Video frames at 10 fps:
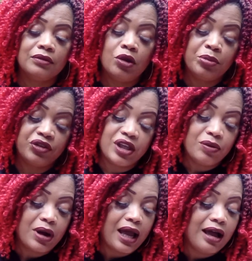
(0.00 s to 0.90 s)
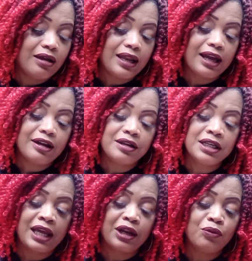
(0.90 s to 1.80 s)
But they were all out here in the
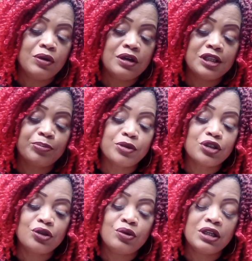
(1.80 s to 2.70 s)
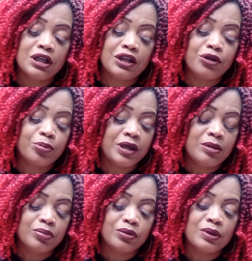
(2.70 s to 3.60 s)
Knight of Wands pursuing other
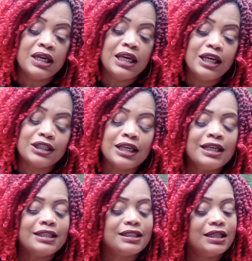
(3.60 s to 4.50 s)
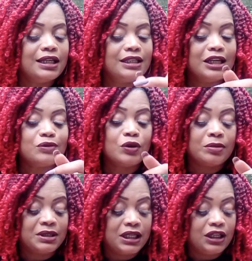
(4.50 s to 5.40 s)
people. Is see, that's what I'm
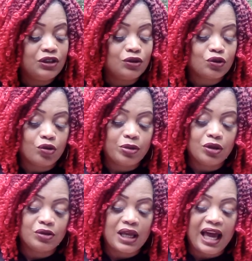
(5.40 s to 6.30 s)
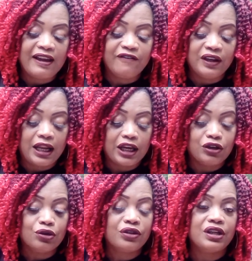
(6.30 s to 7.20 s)
telling you, Scorpios. I feel like
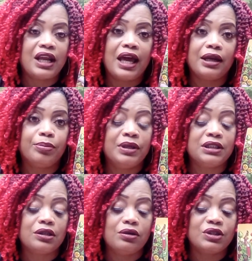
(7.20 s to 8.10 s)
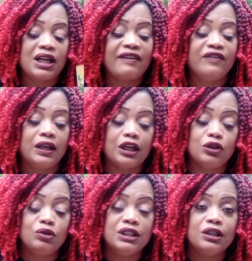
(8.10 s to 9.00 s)
you're the nine of pentacles, and I feel like you're
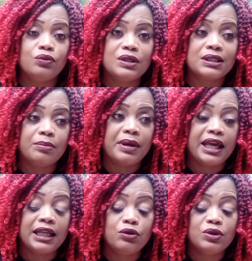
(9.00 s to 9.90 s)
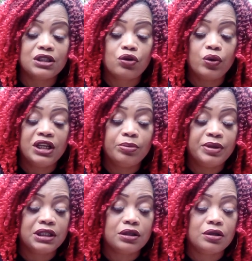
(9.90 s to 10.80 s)
dealing with somebody who is a queen of
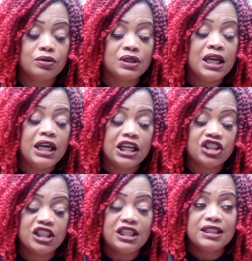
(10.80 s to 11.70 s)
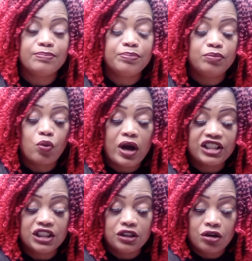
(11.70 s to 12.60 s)
pentacles, and she's
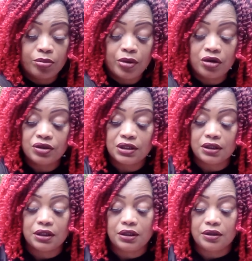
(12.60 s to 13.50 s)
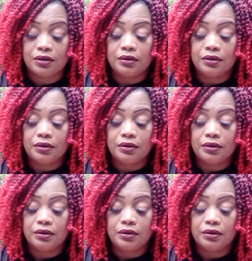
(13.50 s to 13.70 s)
watching her person here.